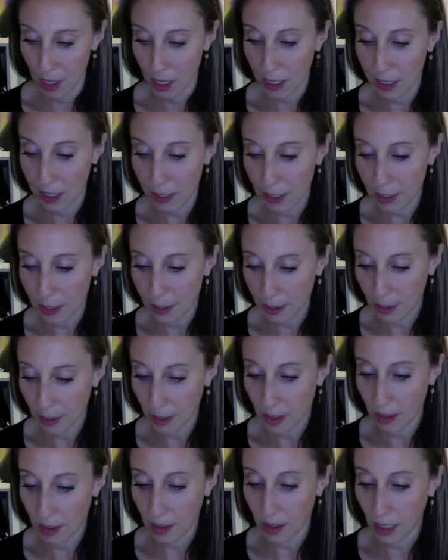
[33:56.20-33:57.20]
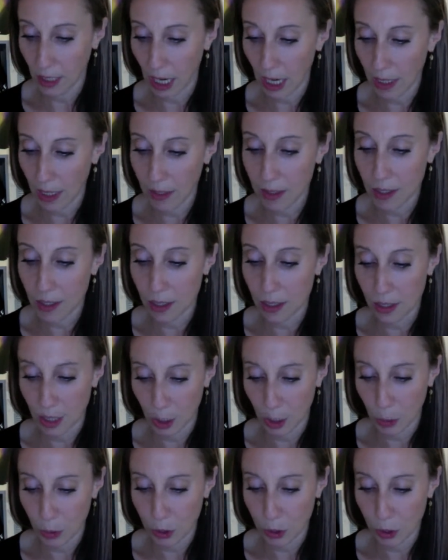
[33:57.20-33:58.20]
Indeed, God
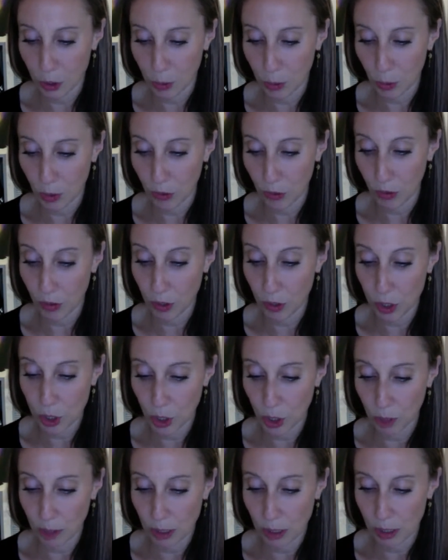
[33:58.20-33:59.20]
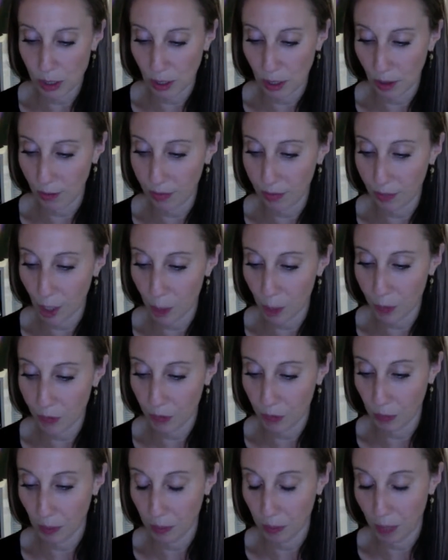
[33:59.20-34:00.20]
distinguishes whether the germ itself comes
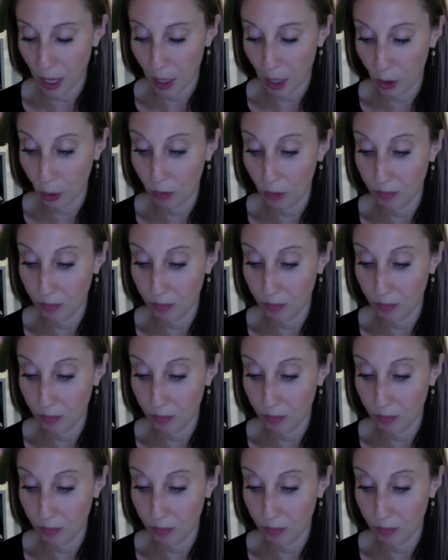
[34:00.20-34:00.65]
from a male or